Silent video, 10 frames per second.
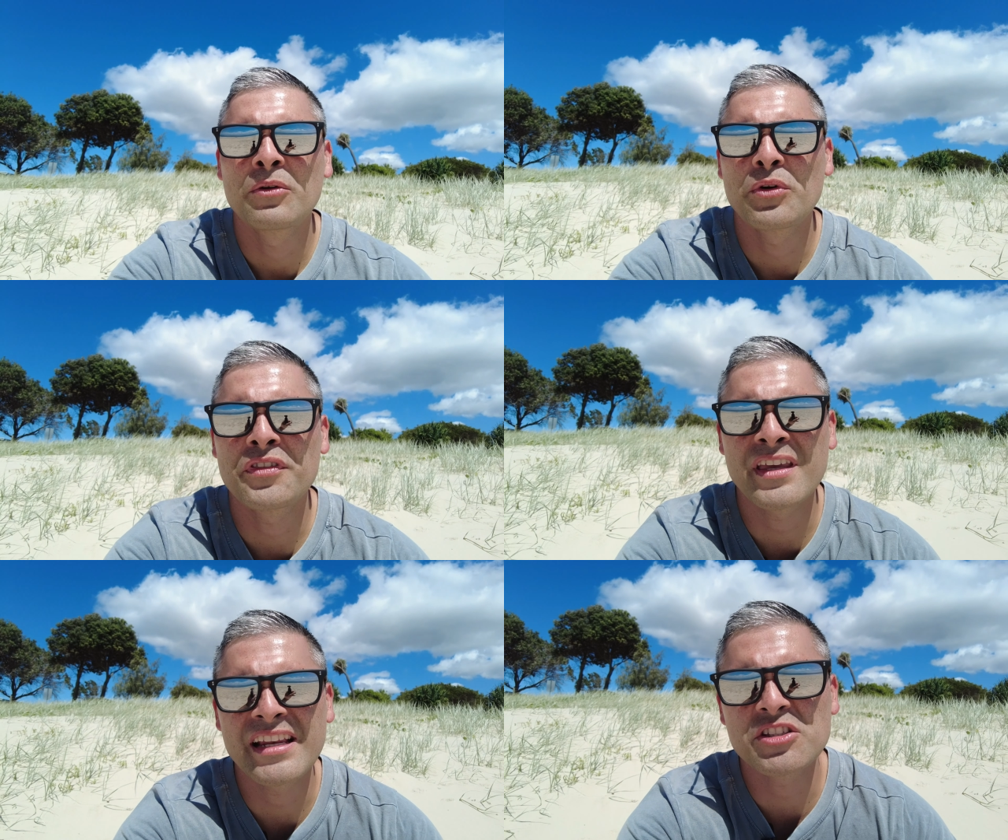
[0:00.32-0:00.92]
With
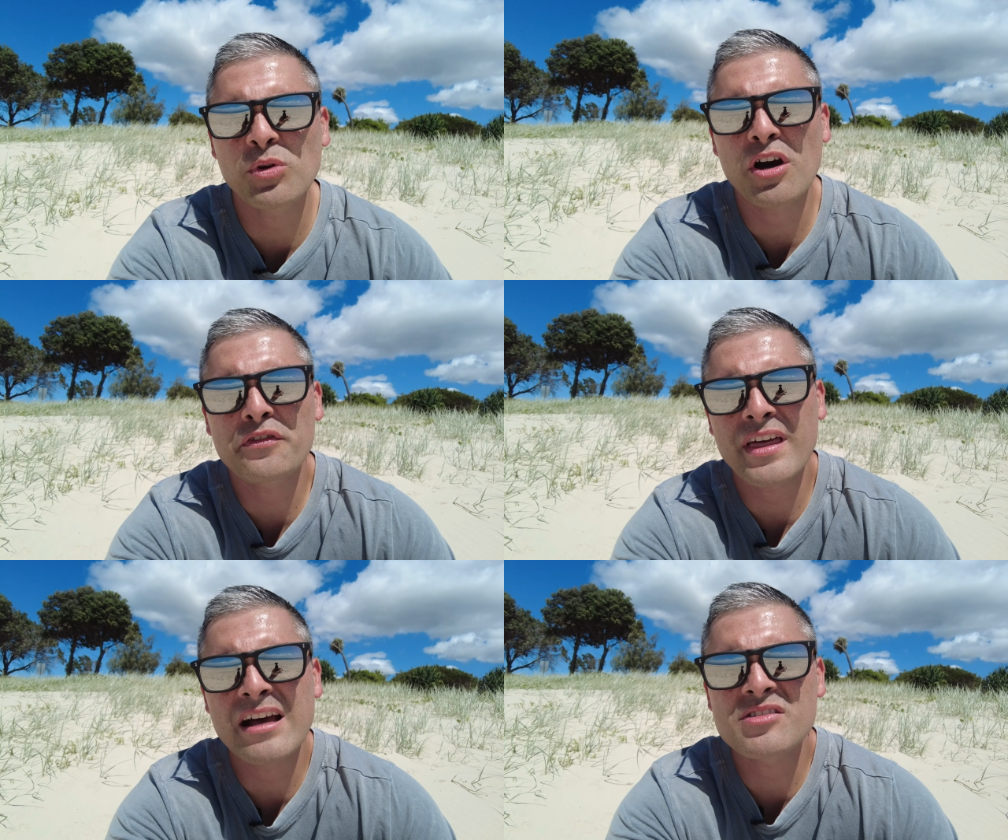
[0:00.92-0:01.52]
nearly
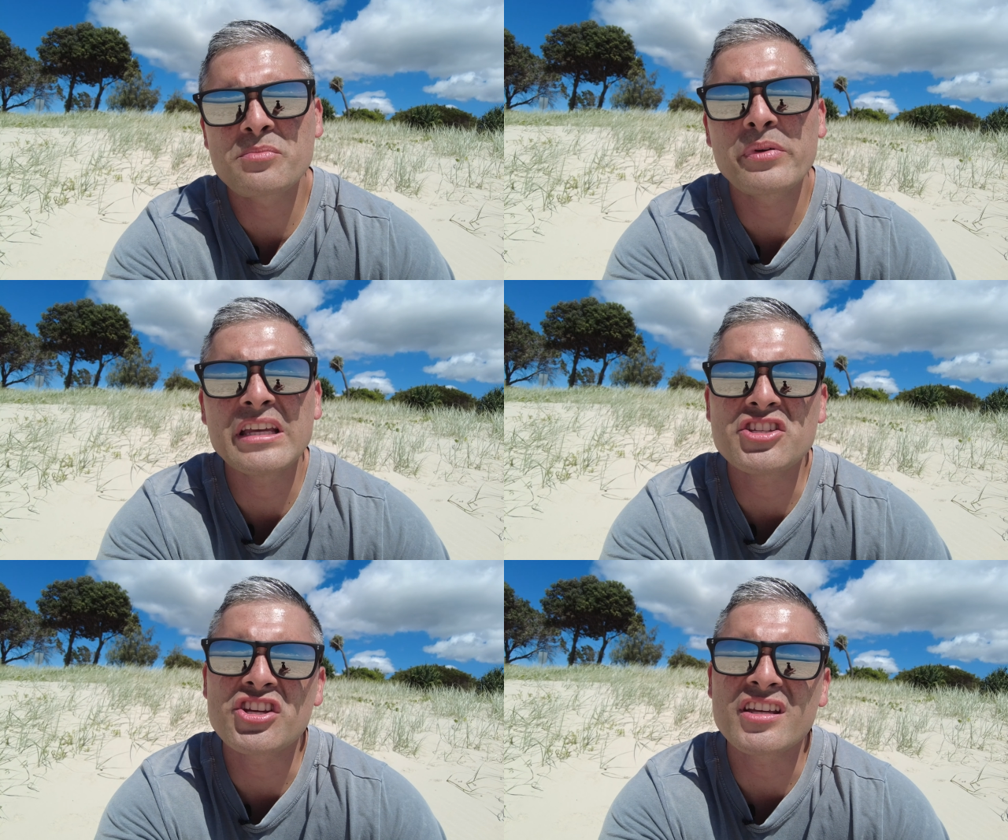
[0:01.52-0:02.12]
12,000
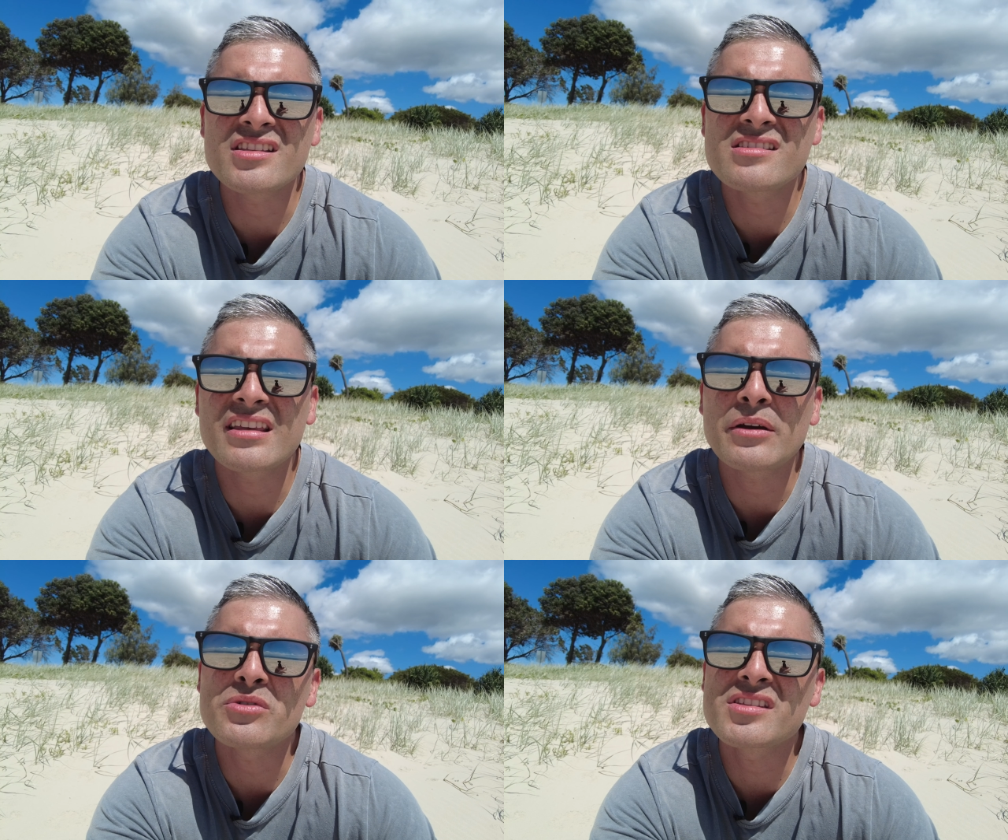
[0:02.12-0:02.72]
beaches,
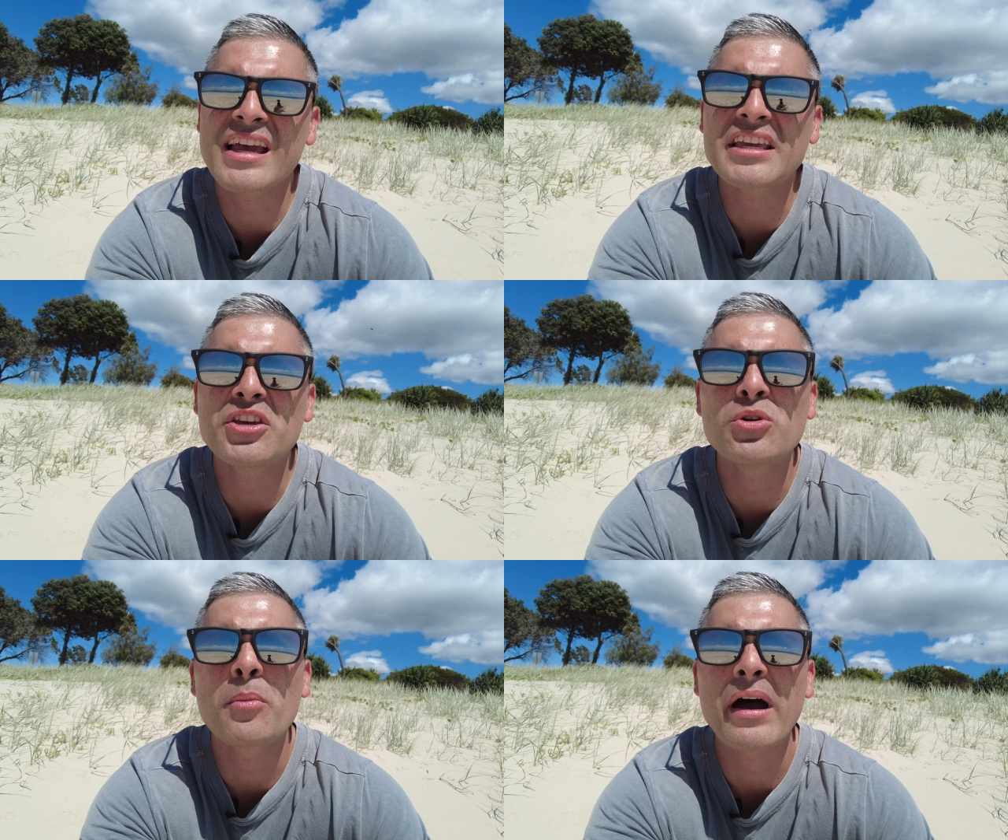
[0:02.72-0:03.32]
it would take
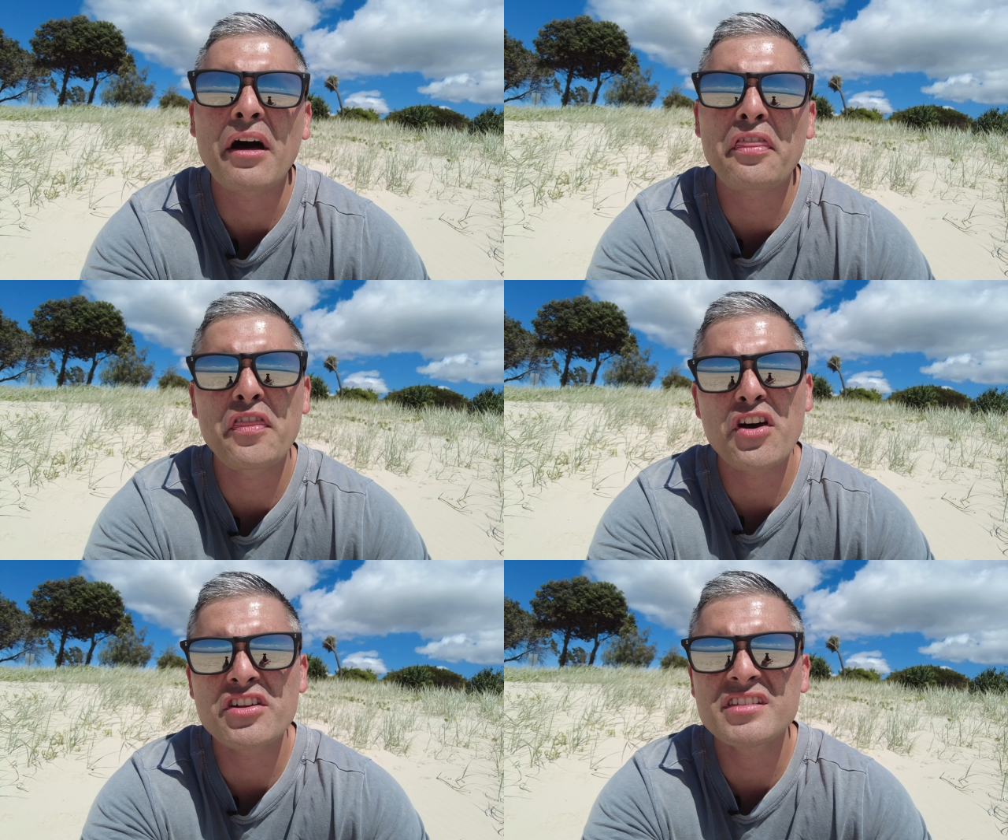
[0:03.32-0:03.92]
you about
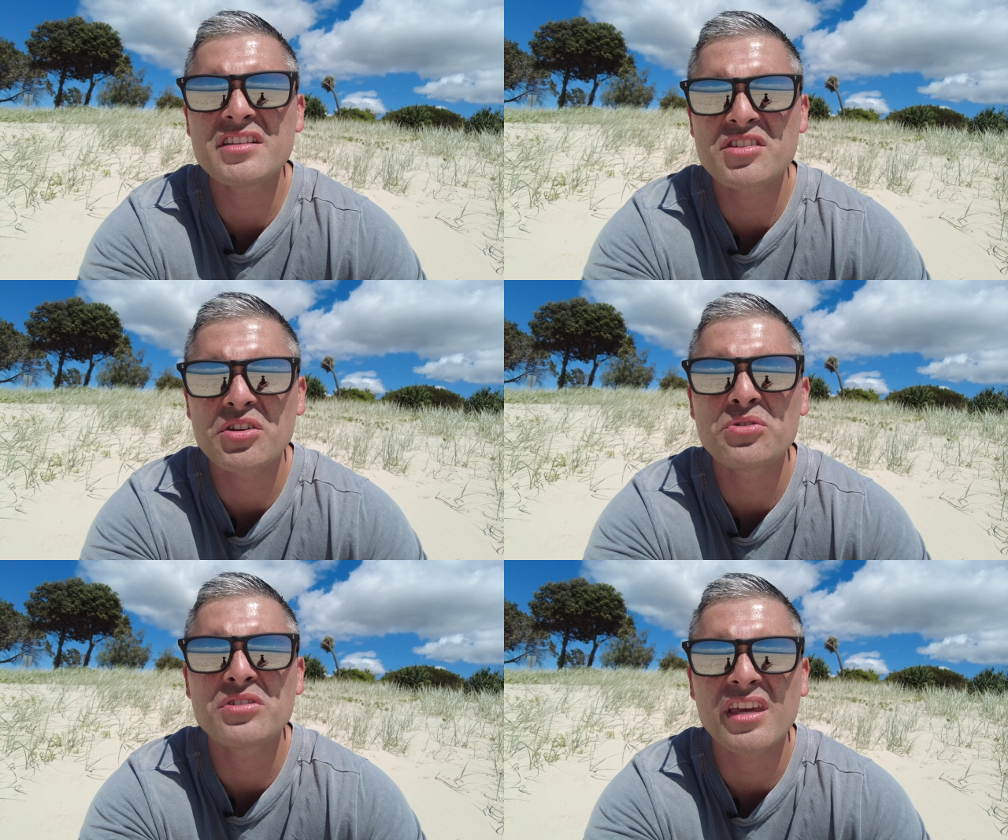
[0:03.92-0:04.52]
32
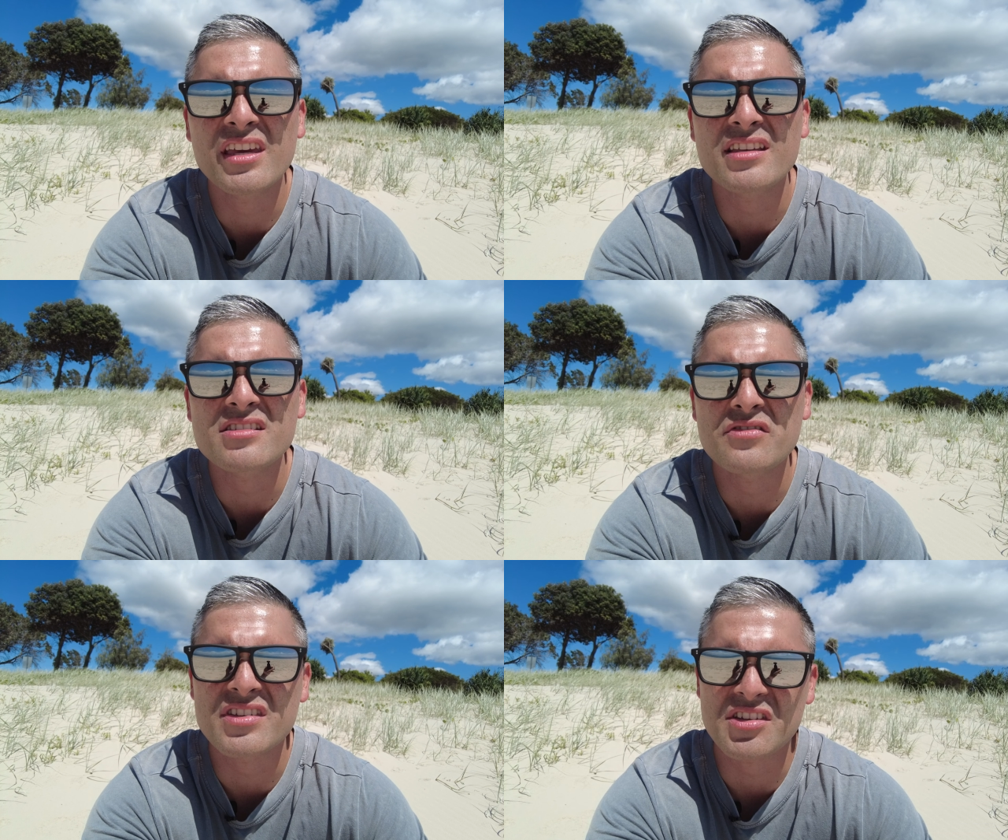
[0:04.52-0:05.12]
years
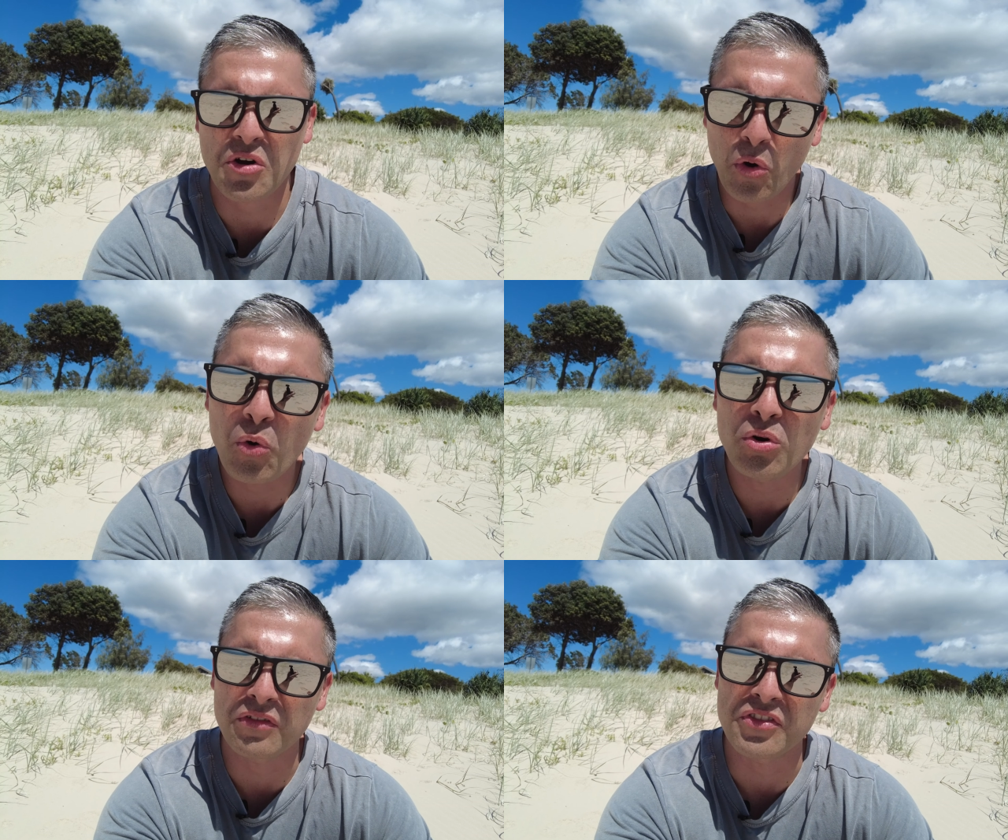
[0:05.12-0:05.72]
to visit
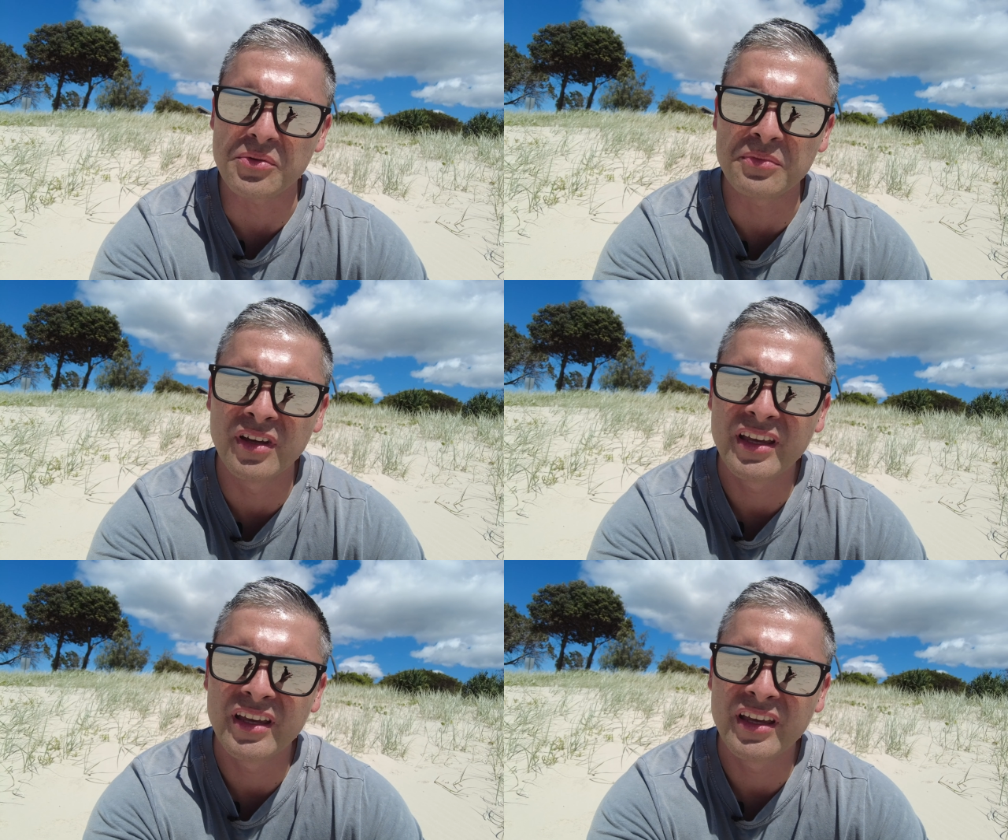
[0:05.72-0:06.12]
all of them